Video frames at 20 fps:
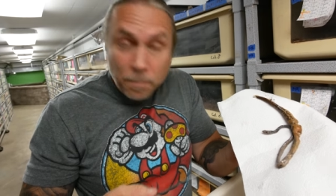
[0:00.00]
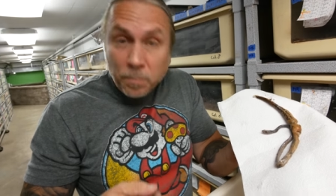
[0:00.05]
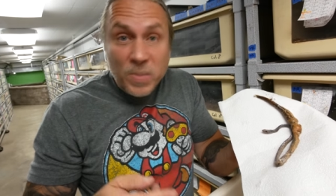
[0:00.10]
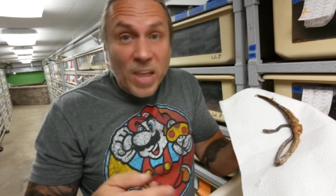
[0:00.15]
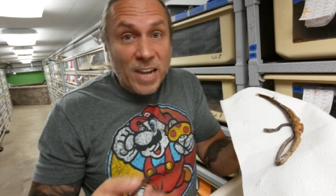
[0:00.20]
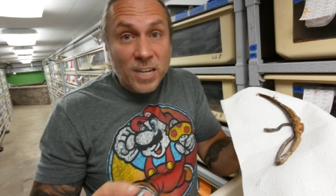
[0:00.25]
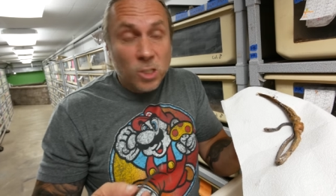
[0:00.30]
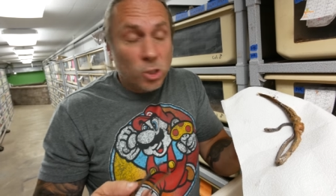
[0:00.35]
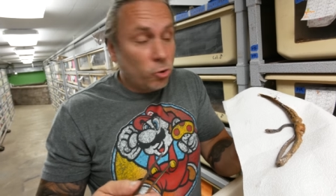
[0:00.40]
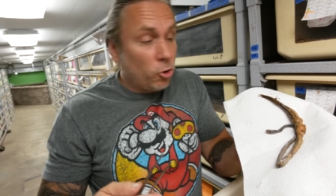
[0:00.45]

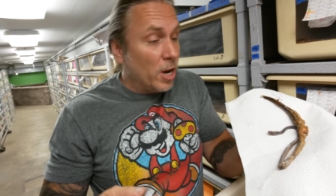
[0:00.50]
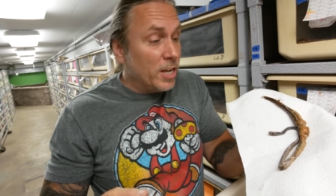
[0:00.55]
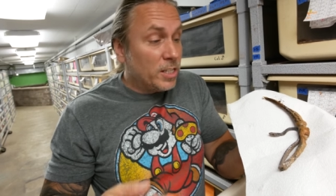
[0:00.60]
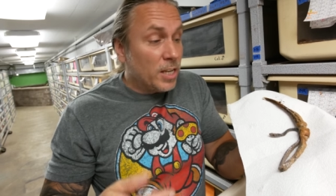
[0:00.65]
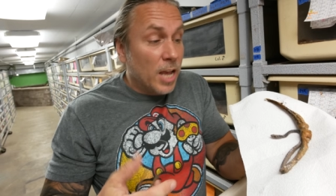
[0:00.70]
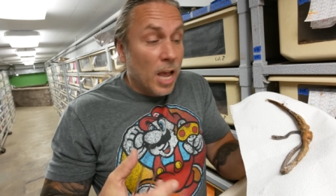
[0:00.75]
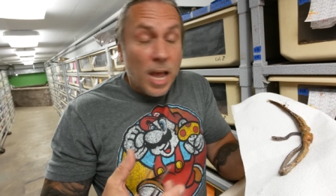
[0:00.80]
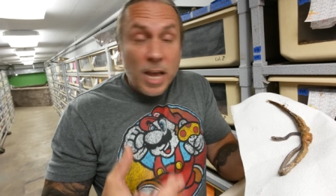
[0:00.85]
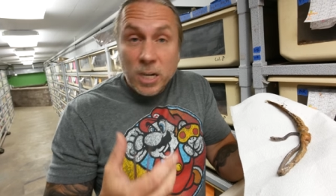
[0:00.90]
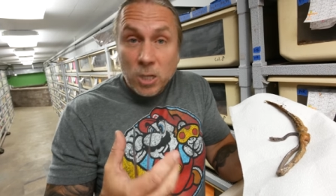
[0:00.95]
That is
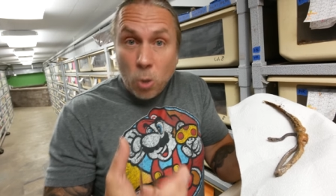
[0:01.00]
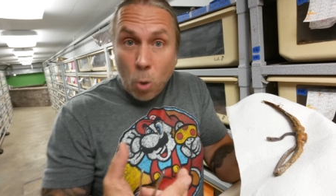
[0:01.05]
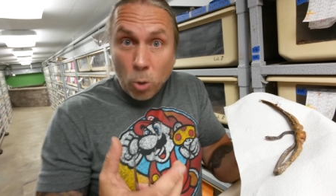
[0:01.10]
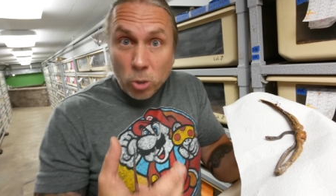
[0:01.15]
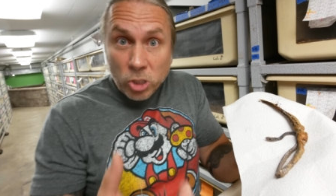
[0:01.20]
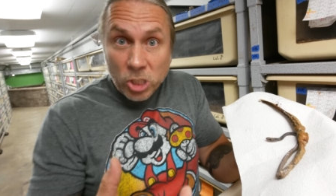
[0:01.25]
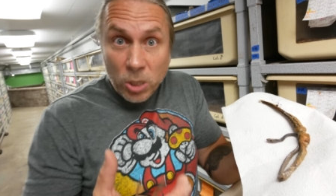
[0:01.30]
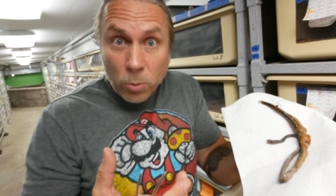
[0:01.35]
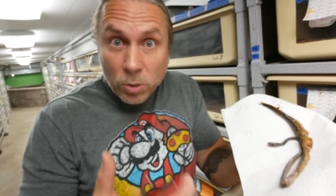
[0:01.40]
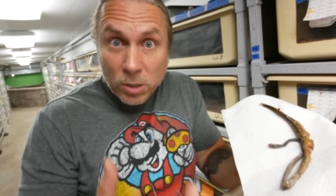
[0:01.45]
crazy. And of
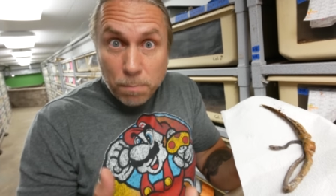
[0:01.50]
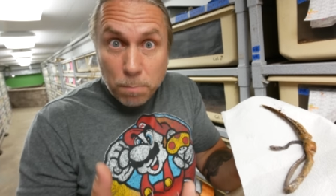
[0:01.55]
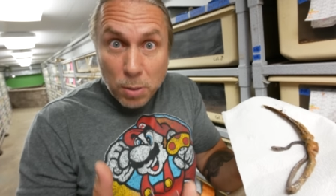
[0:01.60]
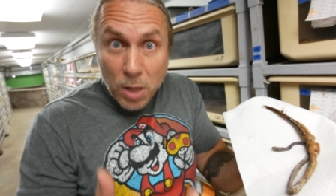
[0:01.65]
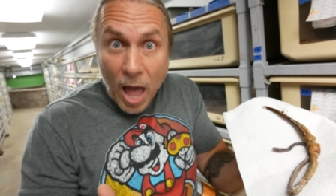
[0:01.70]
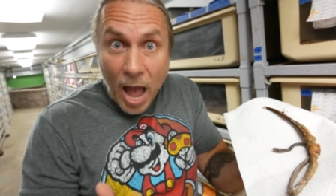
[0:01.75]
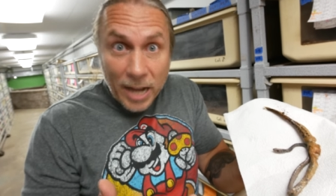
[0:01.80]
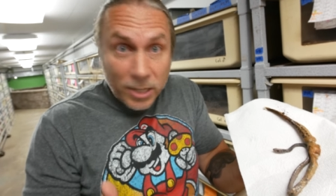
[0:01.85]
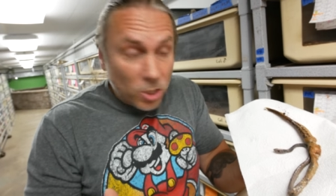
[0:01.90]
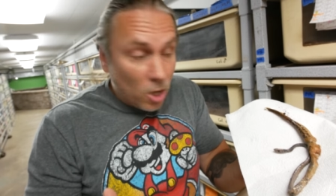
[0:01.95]
course she was
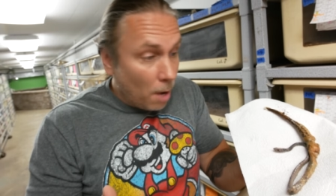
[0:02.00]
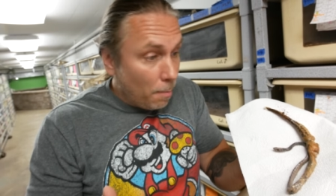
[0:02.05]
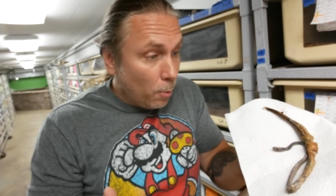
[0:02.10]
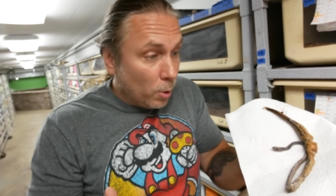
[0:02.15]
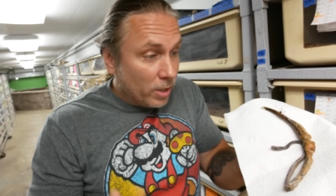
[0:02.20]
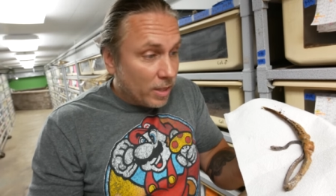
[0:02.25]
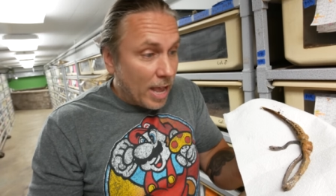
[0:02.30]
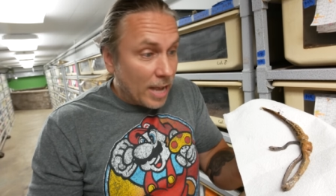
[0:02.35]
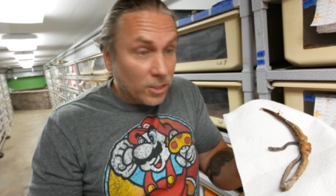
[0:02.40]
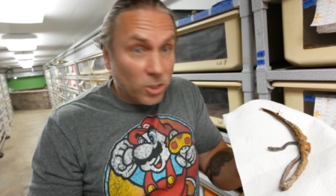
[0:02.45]
blocked up
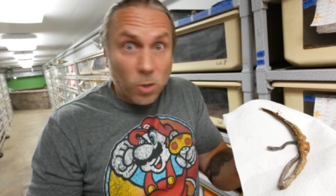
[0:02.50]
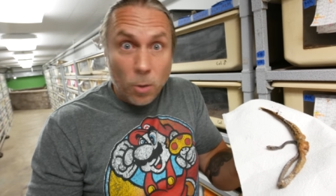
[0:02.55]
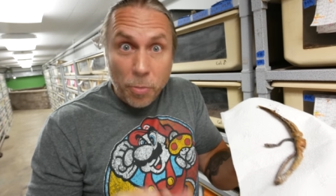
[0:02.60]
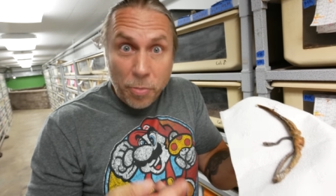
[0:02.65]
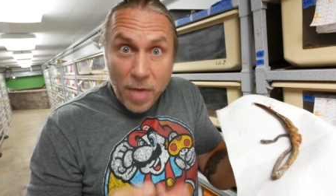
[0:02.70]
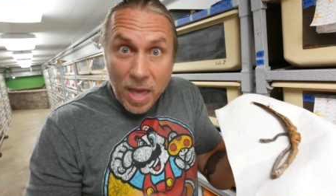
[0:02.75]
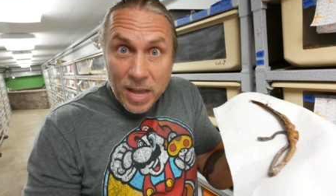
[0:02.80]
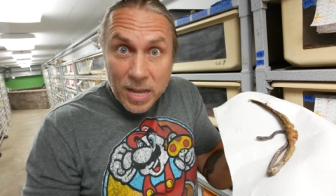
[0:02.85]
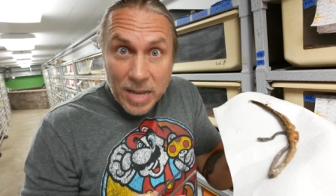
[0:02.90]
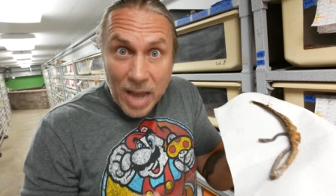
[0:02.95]
with that. So
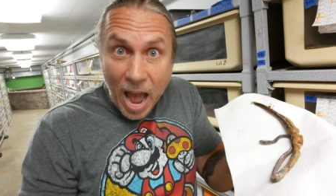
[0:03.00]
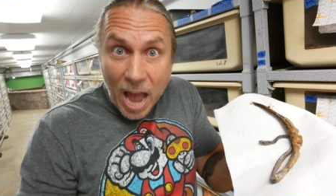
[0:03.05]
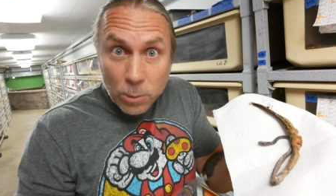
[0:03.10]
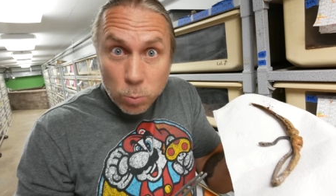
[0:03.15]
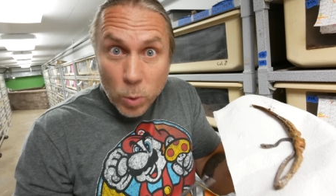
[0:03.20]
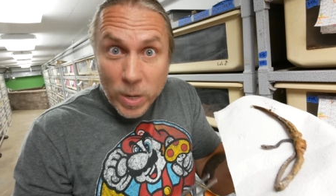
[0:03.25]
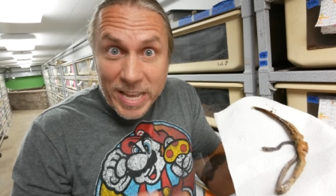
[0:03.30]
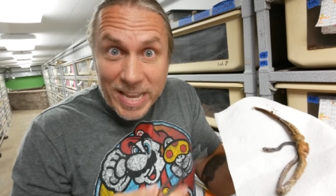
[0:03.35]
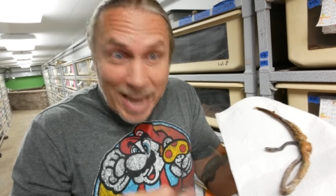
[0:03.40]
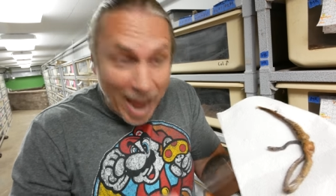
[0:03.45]
thank
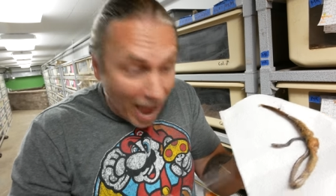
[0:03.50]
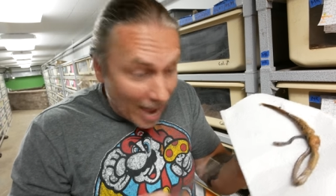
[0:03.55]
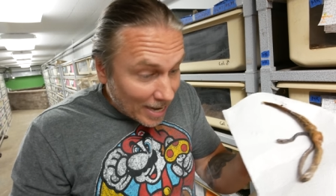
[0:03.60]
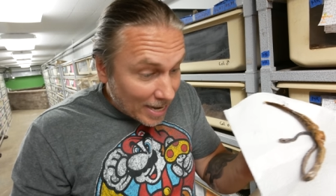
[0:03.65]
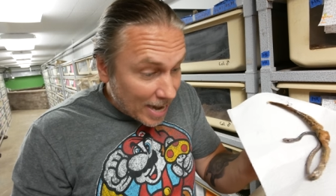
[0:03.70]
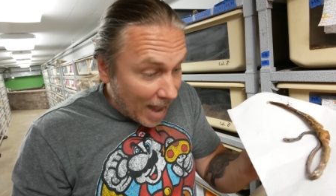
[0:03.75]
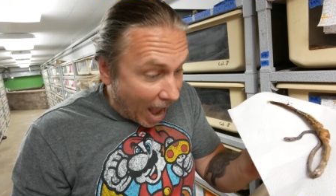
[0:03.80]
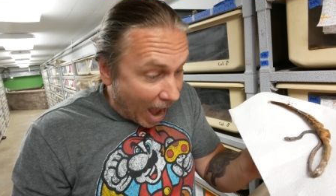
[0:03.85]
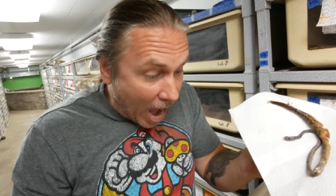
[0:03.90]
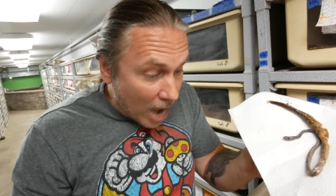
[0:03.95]
God we got
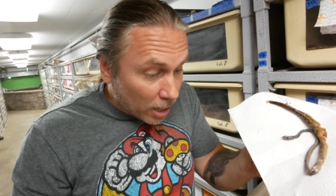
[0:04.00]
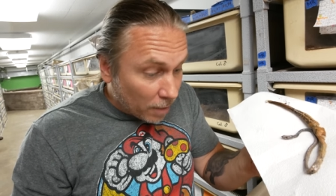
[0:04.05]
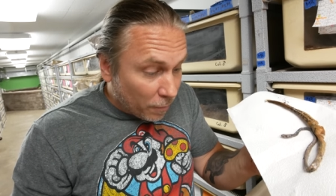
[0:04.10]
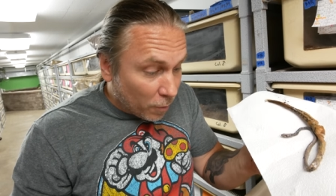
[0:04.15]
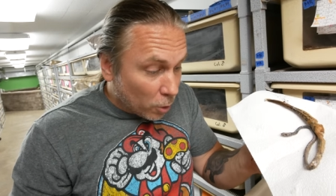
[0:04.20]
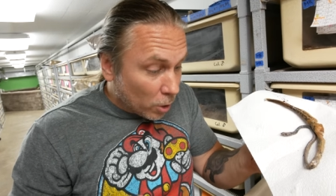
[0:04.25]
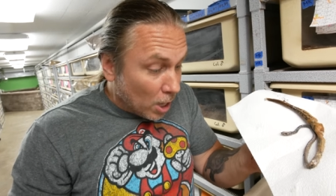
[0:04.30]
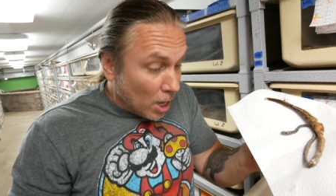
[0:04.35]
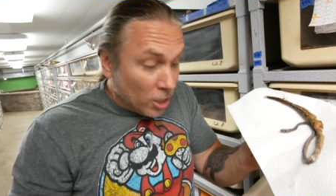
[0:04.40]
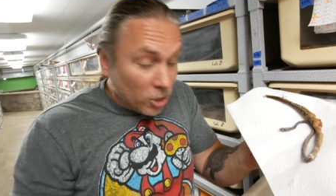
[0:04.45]
it out of her.